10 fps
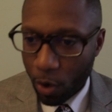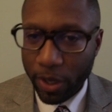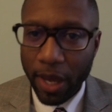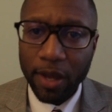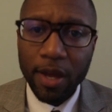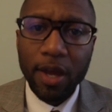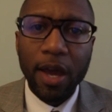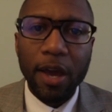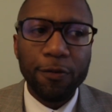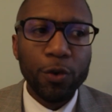Okay?
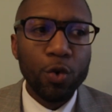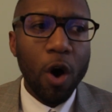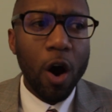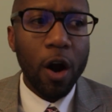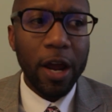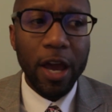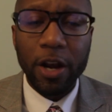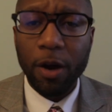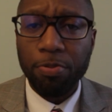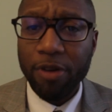If you are
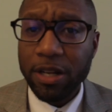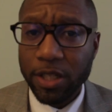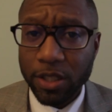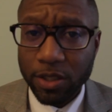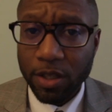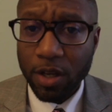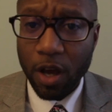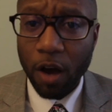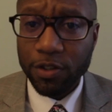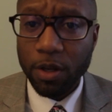an apprentice
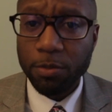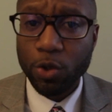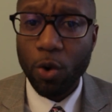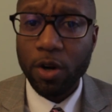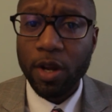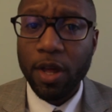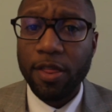of some sort,